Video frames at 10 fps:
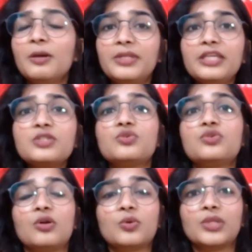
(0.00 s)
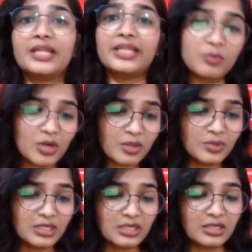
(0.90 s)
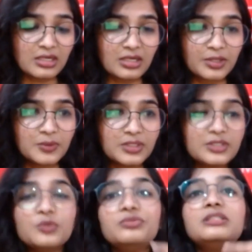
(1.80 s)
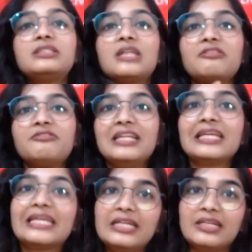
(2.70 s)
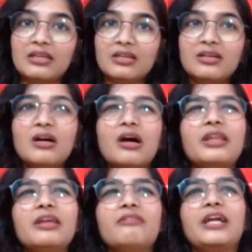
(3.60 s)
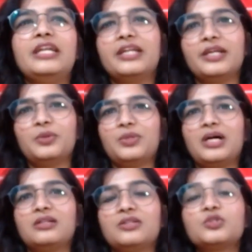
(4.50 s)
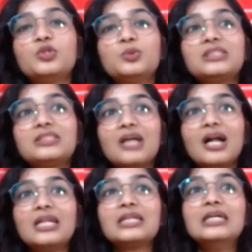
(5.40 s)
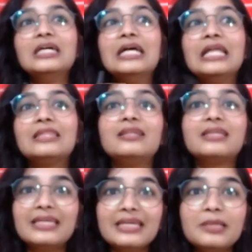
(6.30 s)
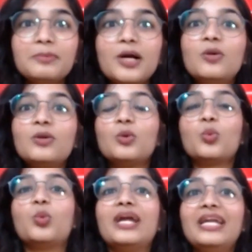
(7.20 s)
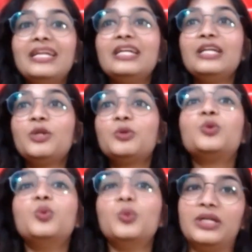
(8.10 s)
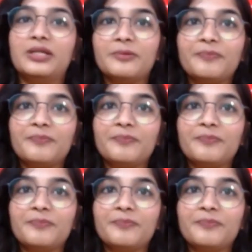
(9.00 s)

Please do not do that. Then what you will do is you will start feeling guilty. Arre, why did I do that? So you will start thinking about why didn't you do it?